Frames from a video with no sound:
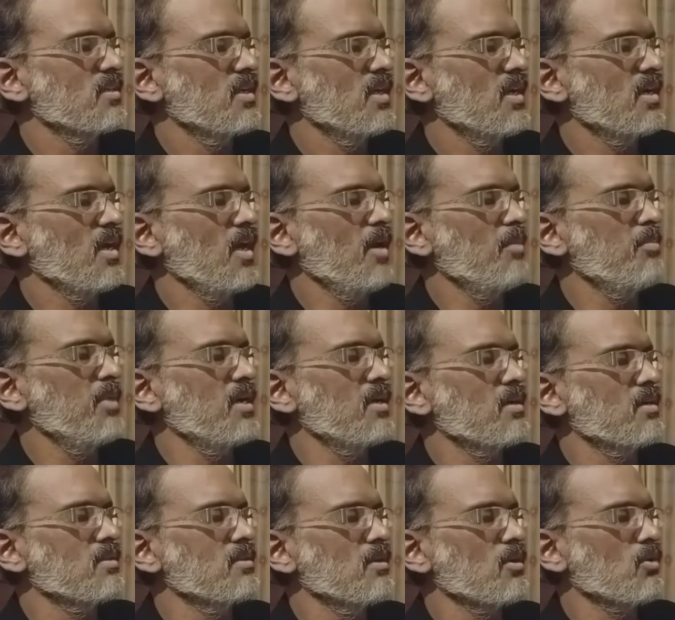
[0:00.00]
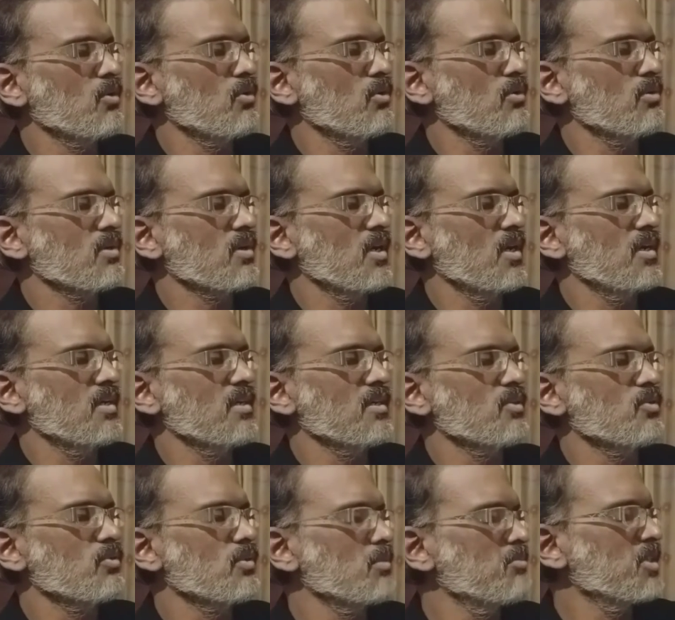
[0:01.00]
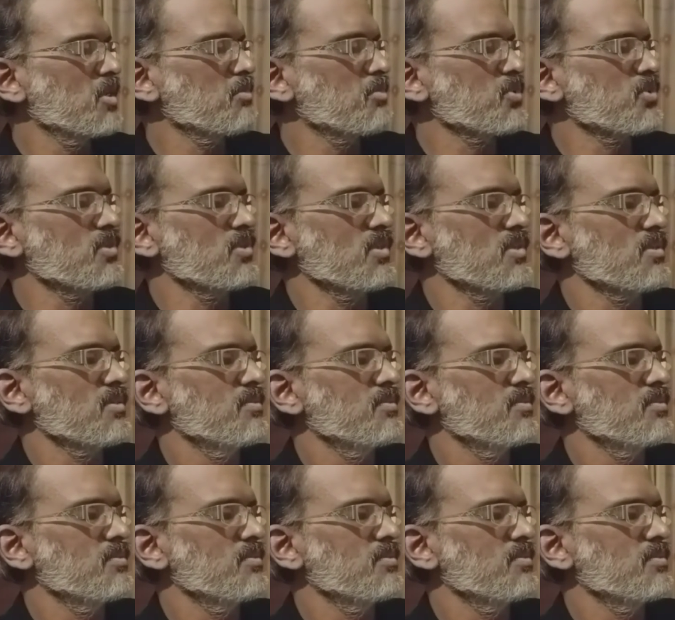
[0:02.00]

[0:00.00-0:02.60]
and amend the law relating to criminal procedure.